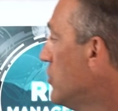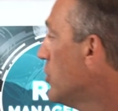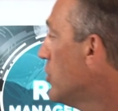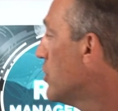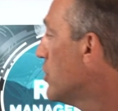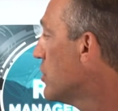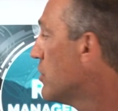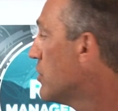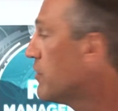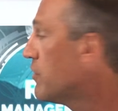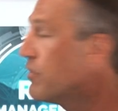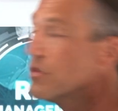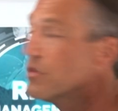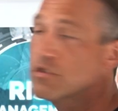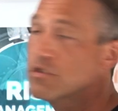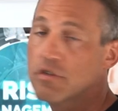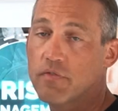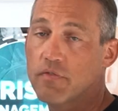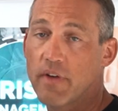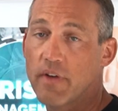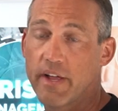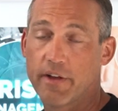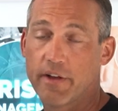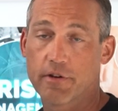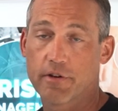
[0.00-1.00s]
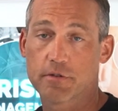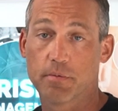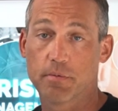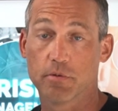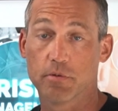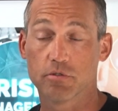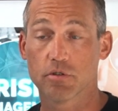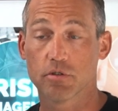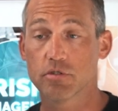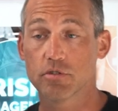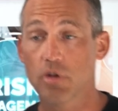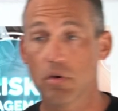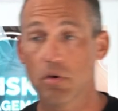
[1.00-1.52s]
you can diversify your
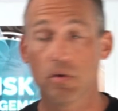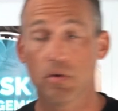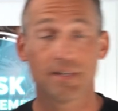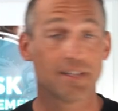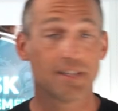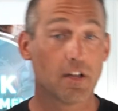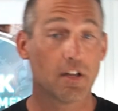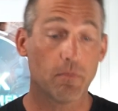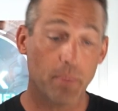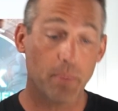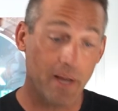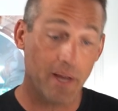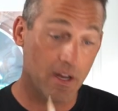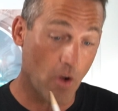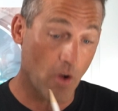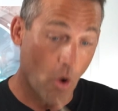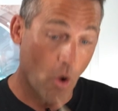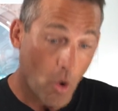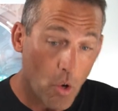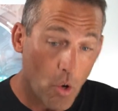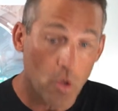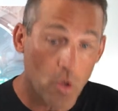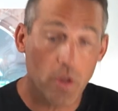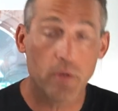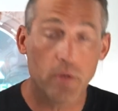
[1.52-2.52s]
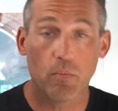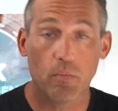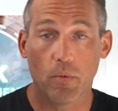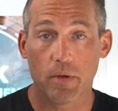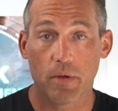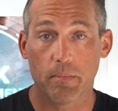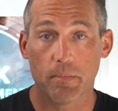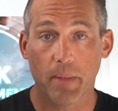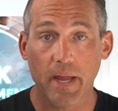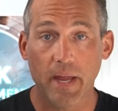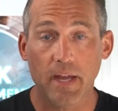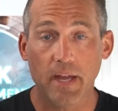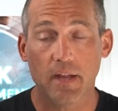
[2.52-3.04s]
exposure. So instead of being all in
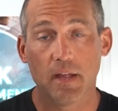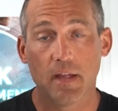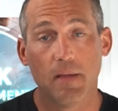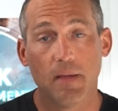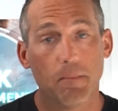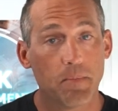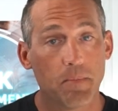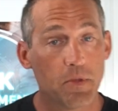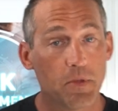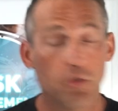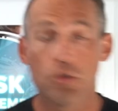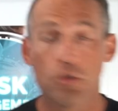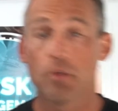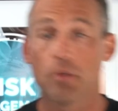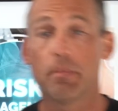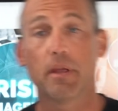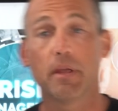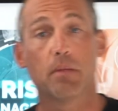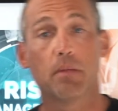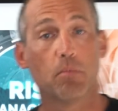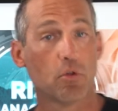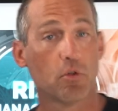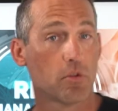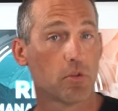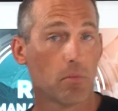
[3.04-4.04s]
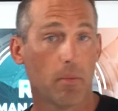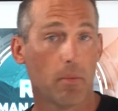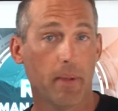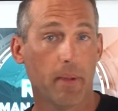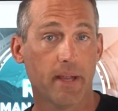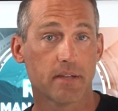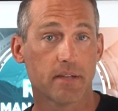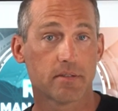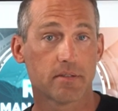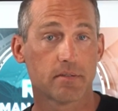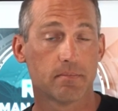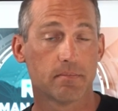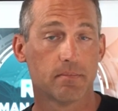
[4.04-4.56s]
one bank, you could be in multiple
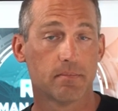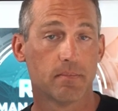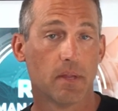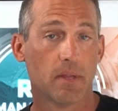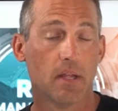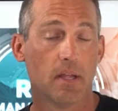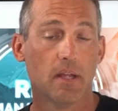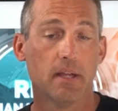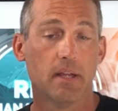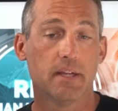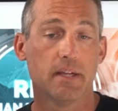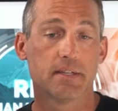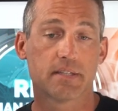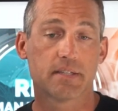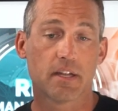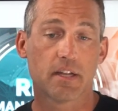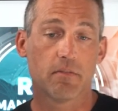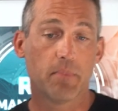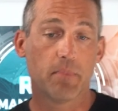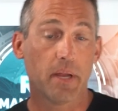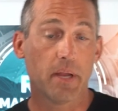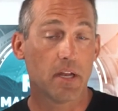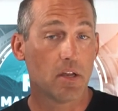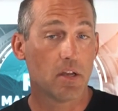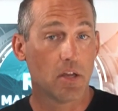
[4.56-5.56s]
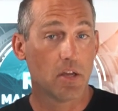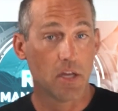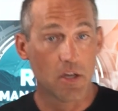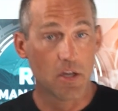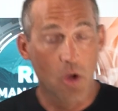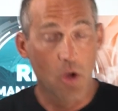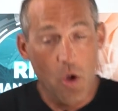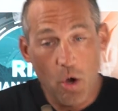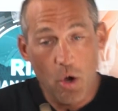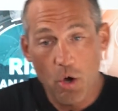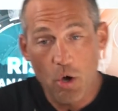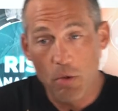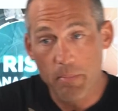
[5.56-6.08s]
banks. Instead of being in
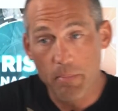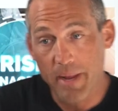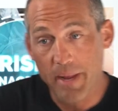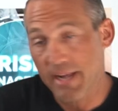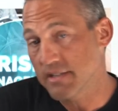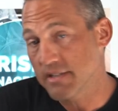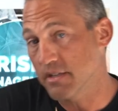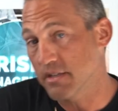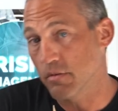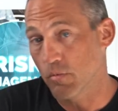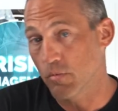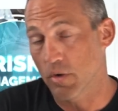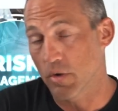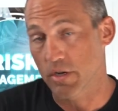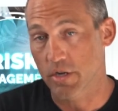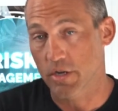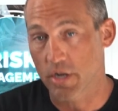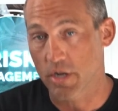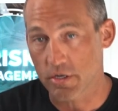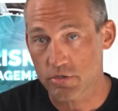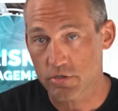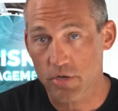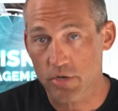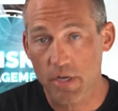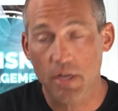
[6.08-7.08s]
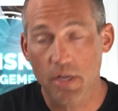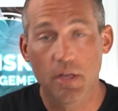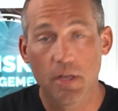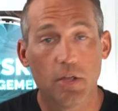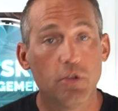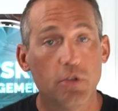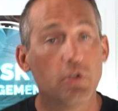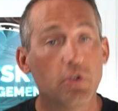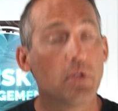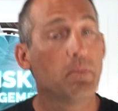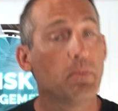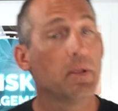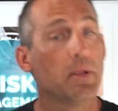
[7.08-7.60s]
all banks in one country,
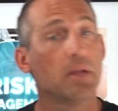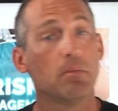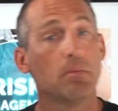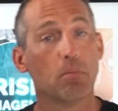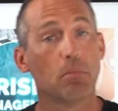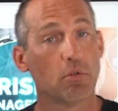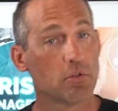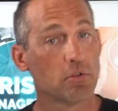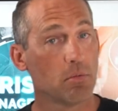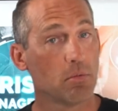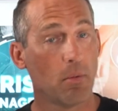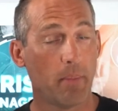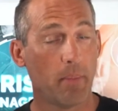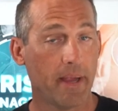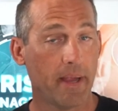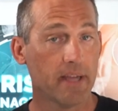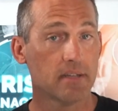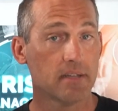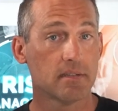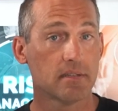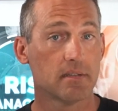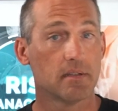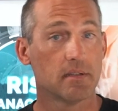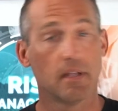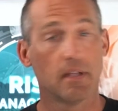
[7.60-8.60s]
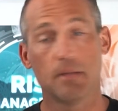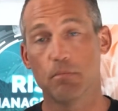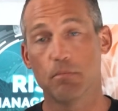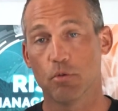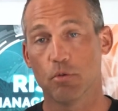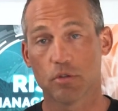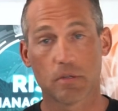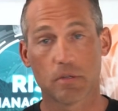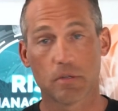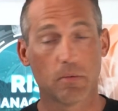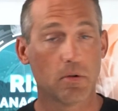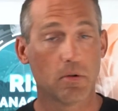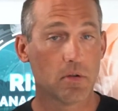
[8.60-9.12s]
you could be in multiple banks in
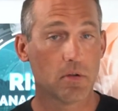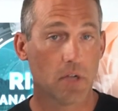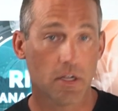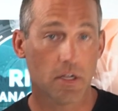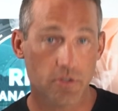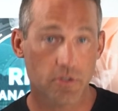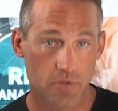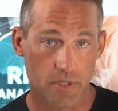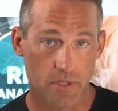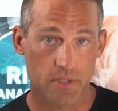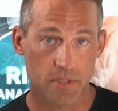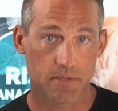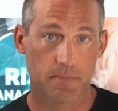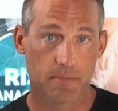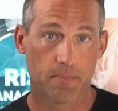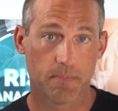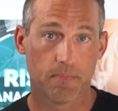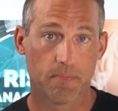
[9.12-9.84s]
multiple countries,